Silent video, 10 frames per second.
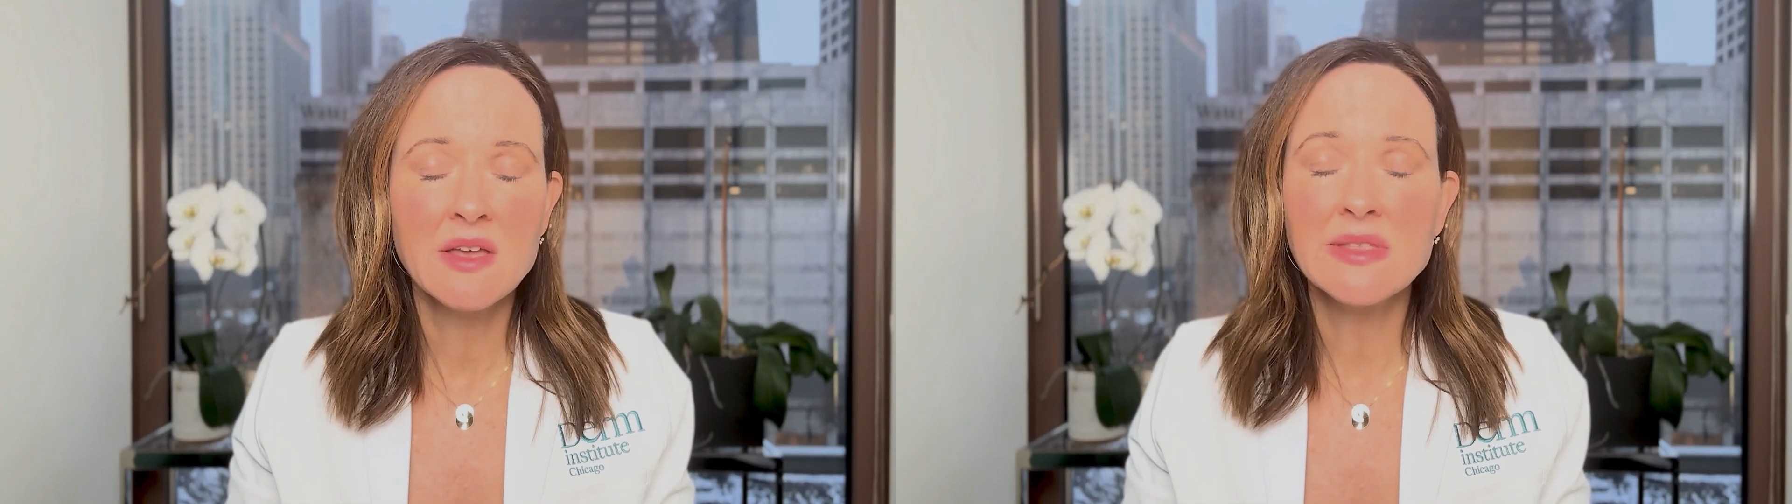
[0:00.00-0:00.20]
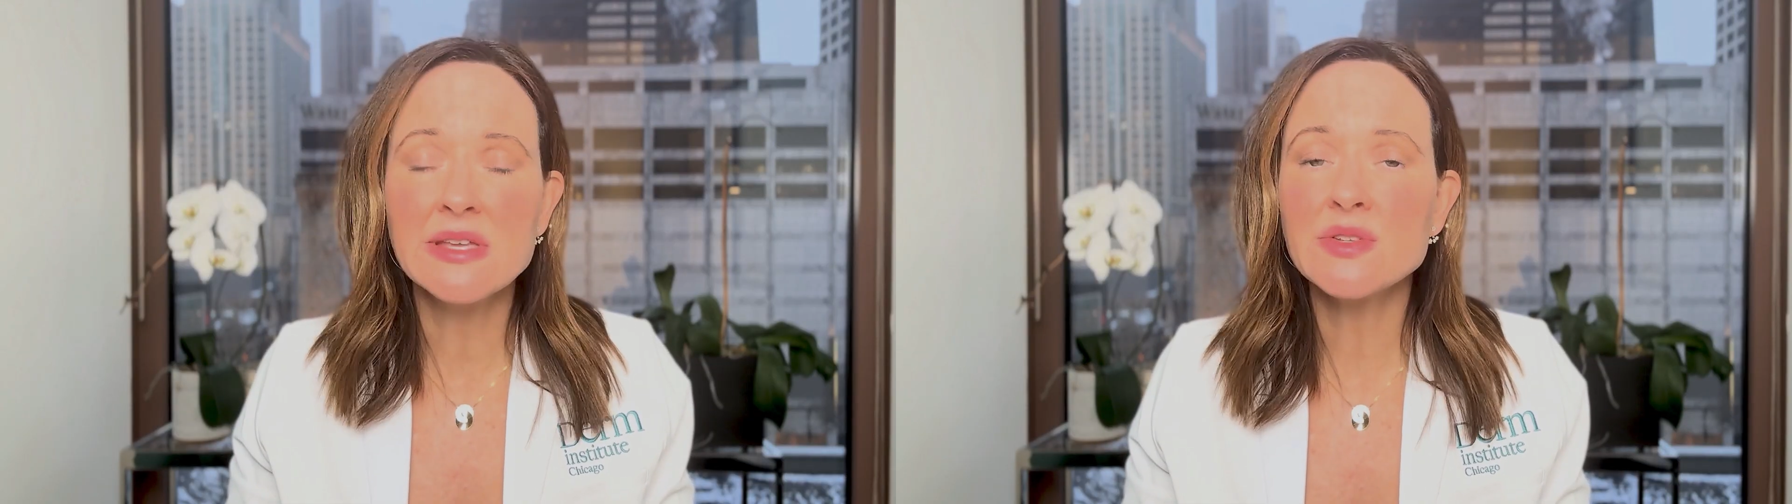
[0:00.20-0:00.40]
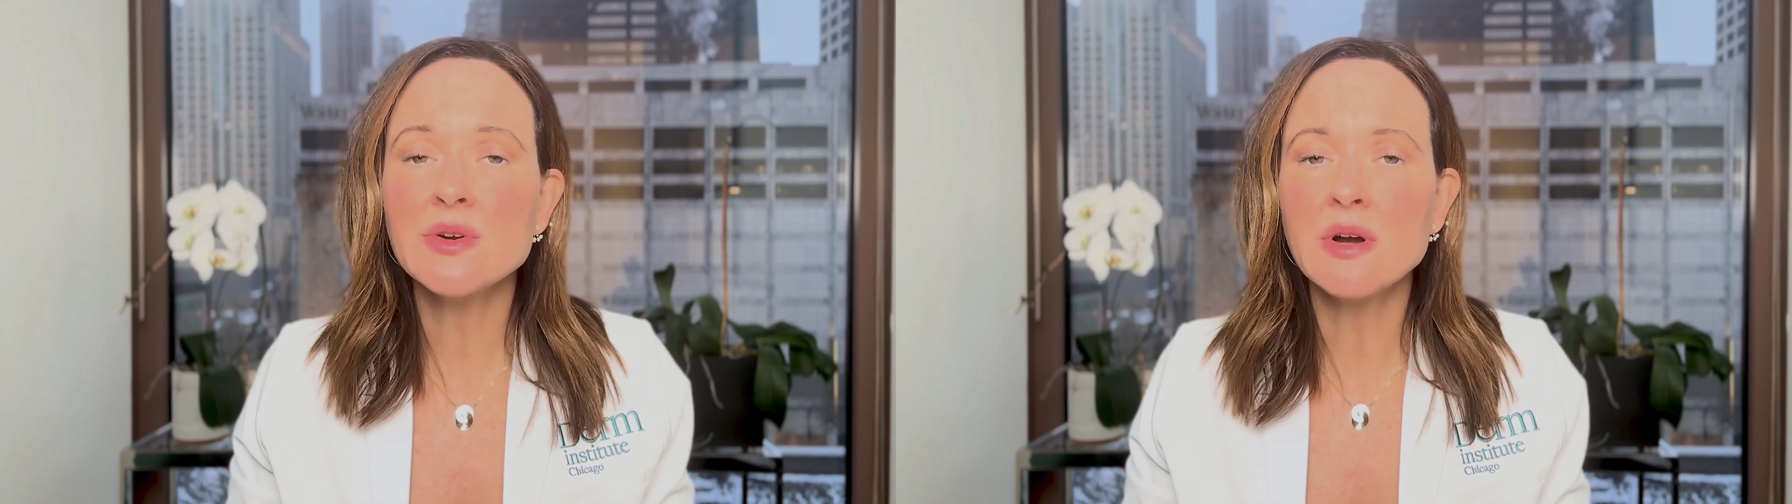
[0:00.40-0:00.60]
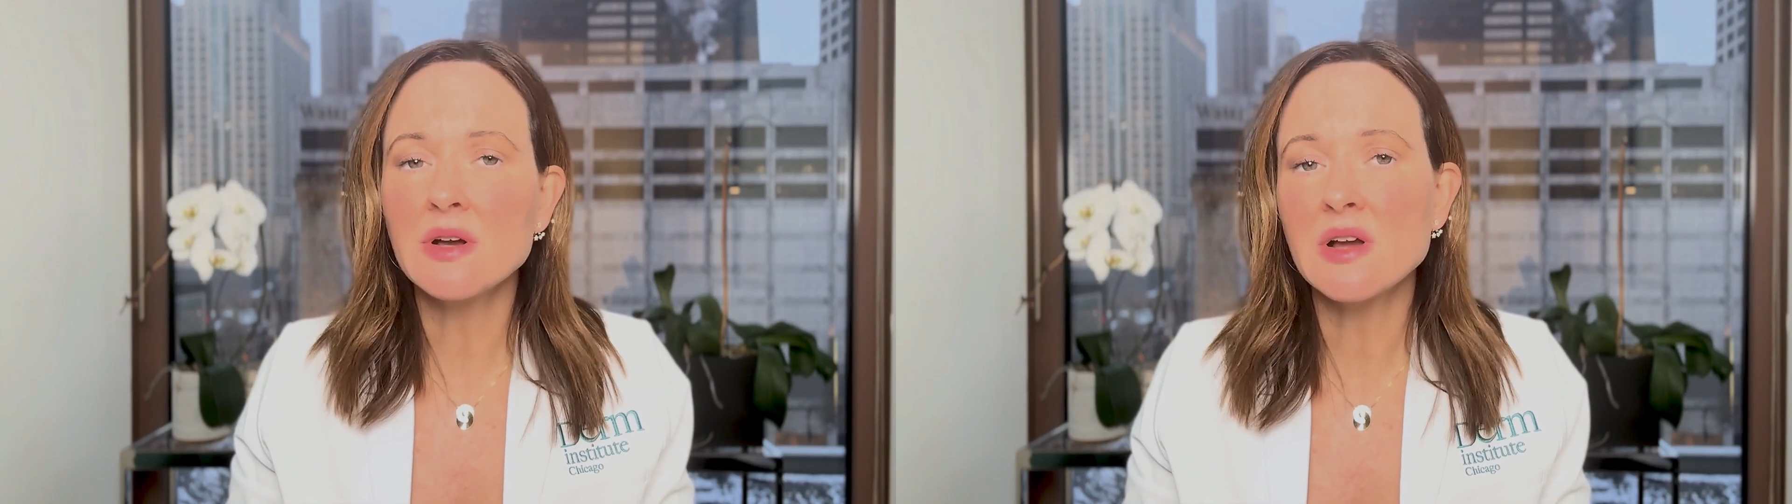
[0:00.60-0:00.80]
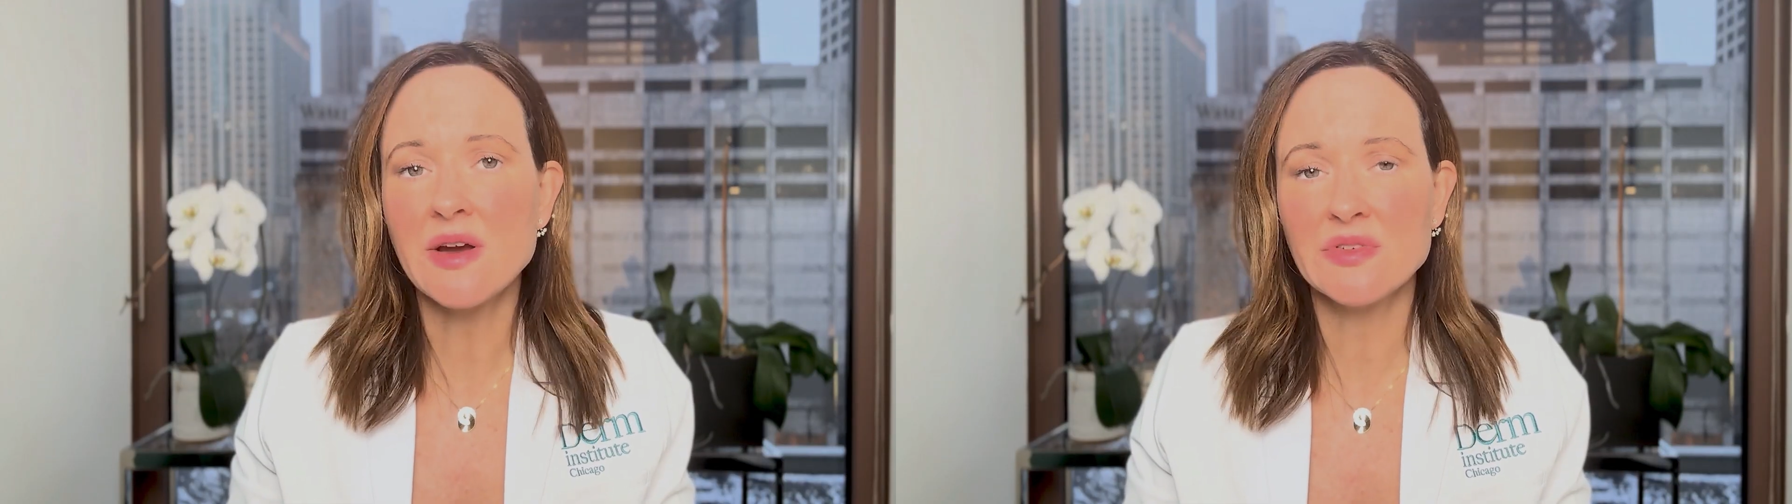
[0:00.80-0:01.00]
These are
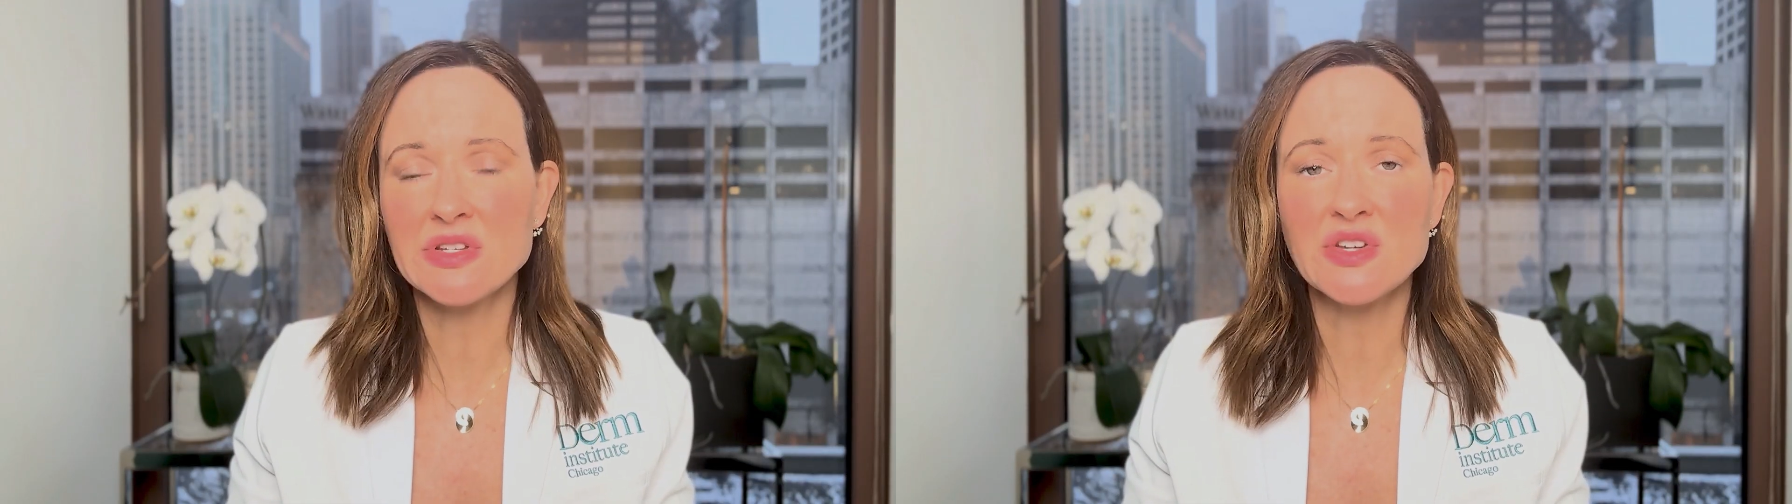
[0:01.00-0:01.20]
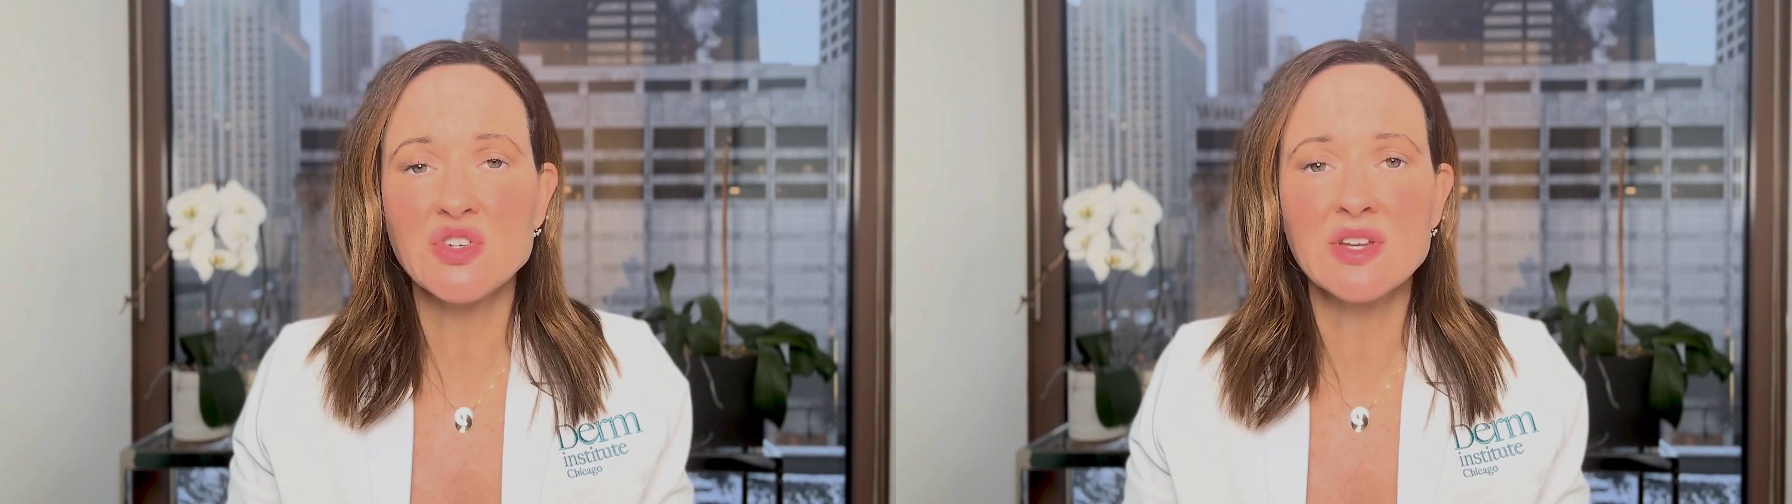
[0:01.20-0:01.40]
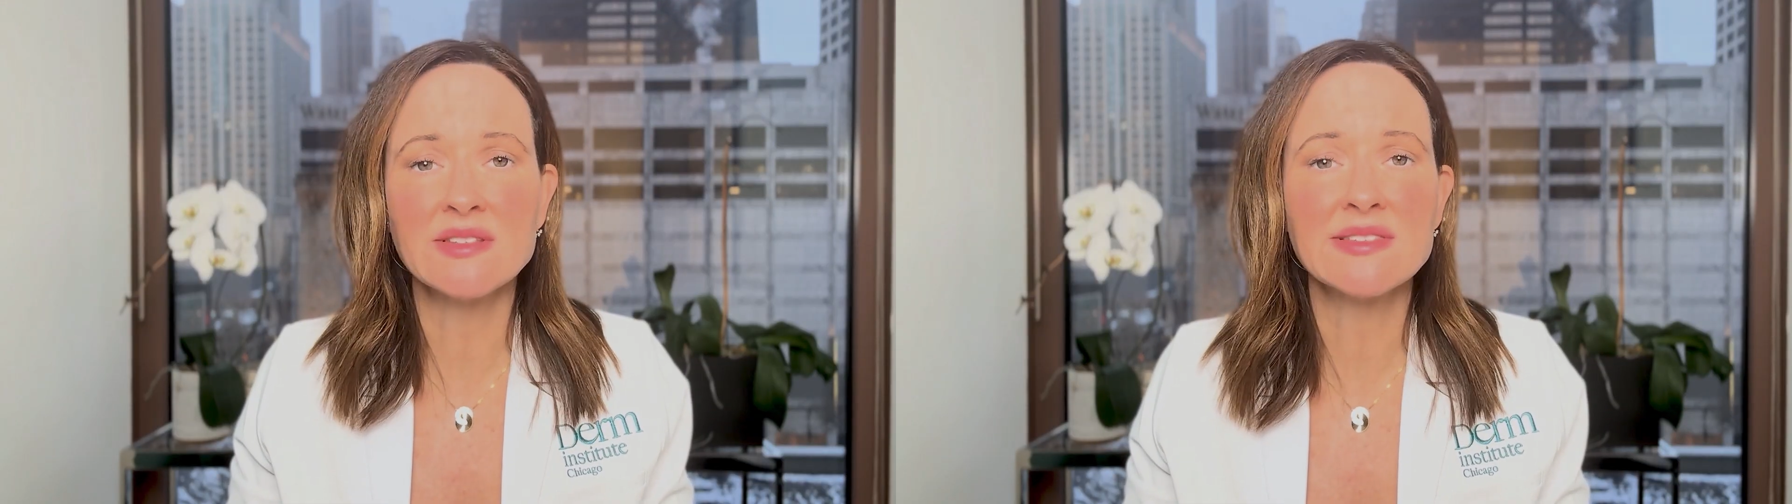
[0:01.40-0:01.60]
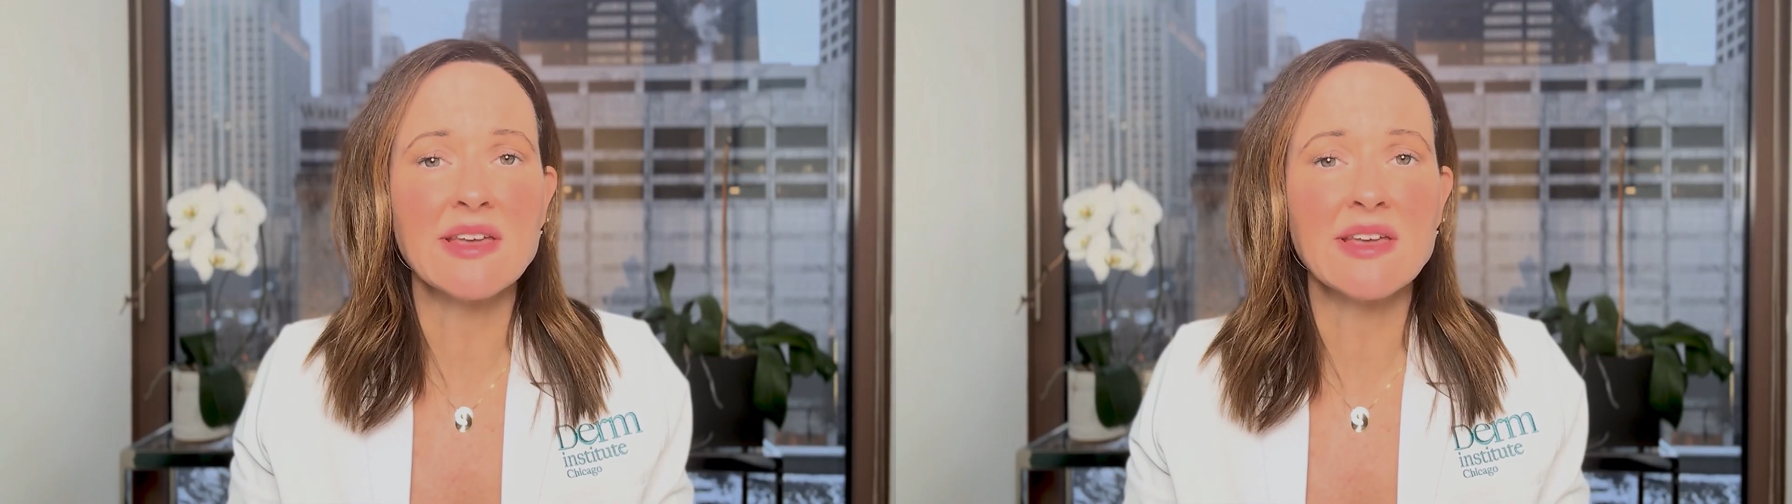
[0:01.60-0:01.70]
all conversations